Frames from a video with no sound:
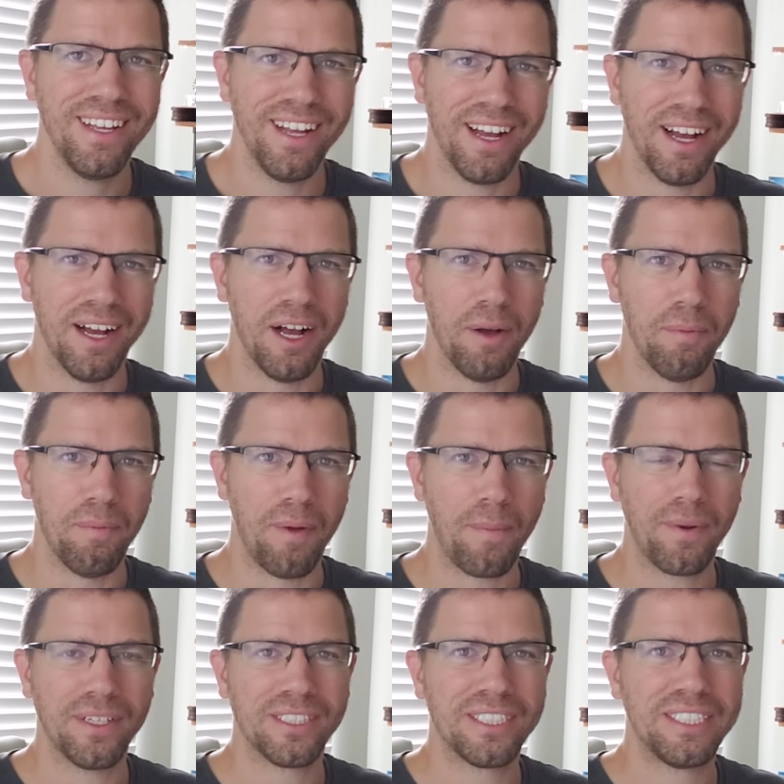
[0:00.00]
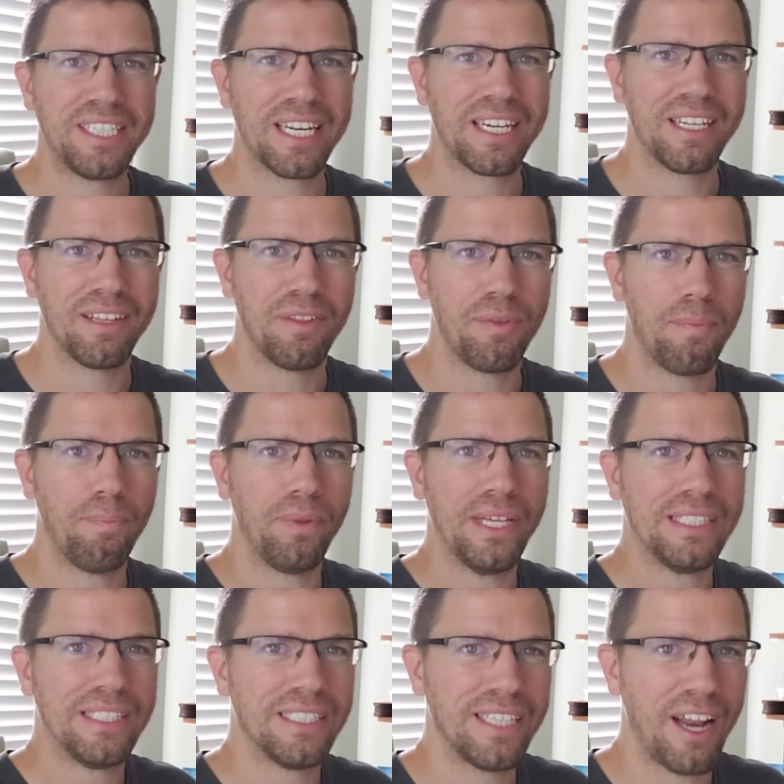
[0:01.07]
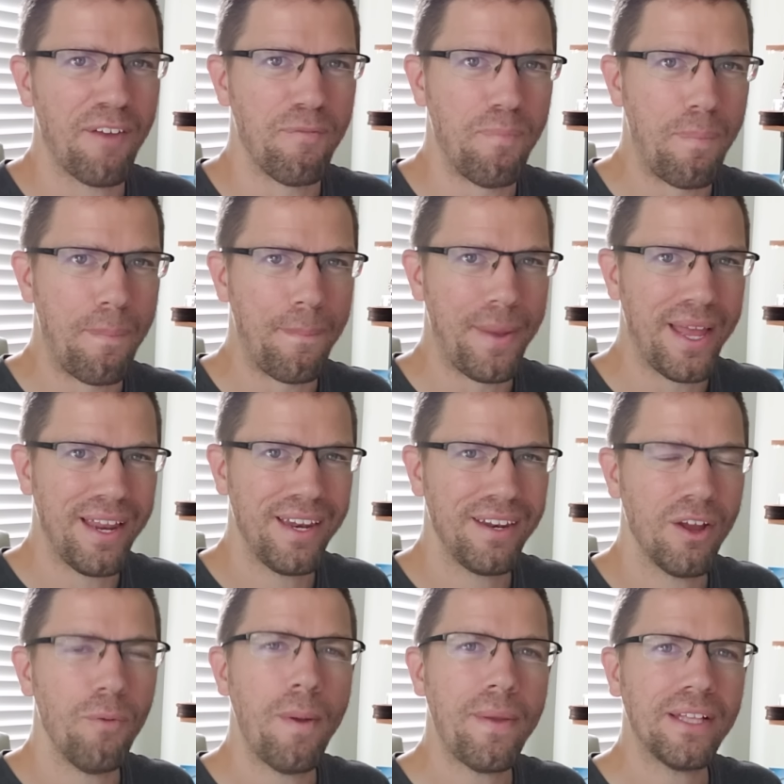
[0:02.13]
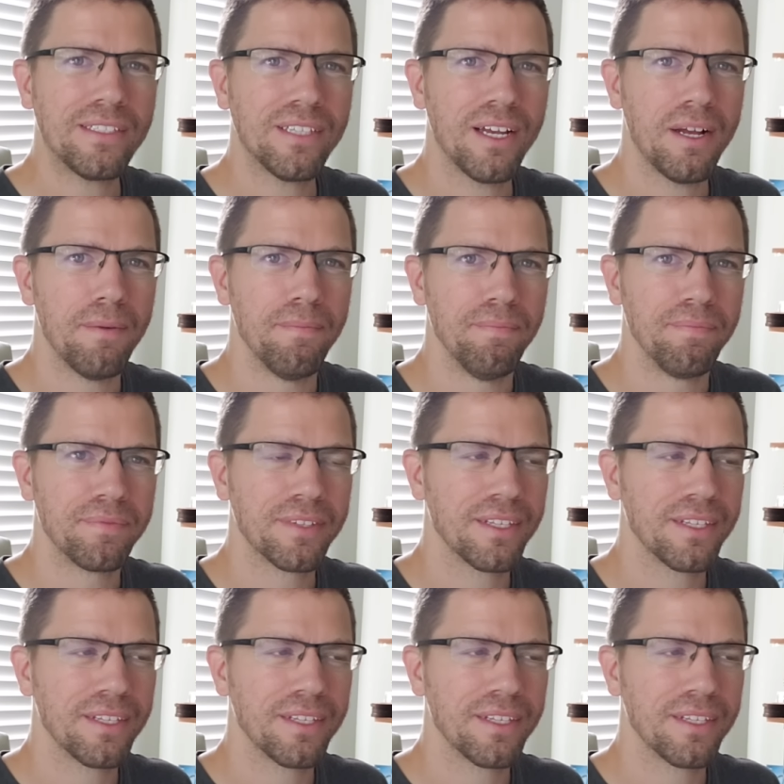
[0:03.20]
I'm gonna stick to the places that I've been. Oh, maybe it's that,